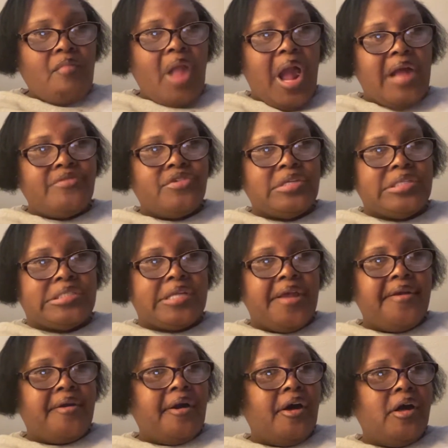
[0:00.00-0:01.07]
I just
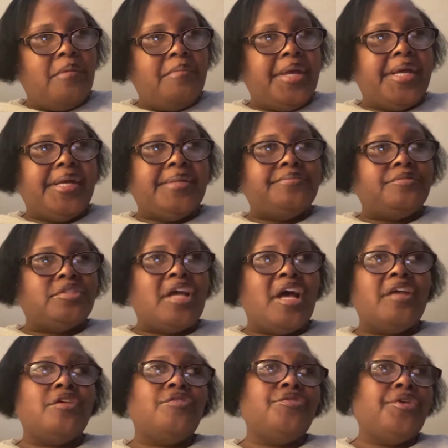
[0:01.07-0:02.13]
thank God, man. I
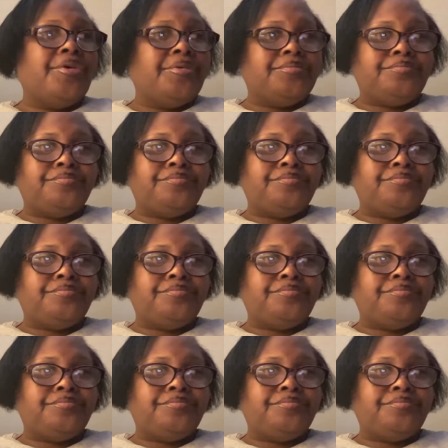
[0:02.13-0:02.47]
don't know.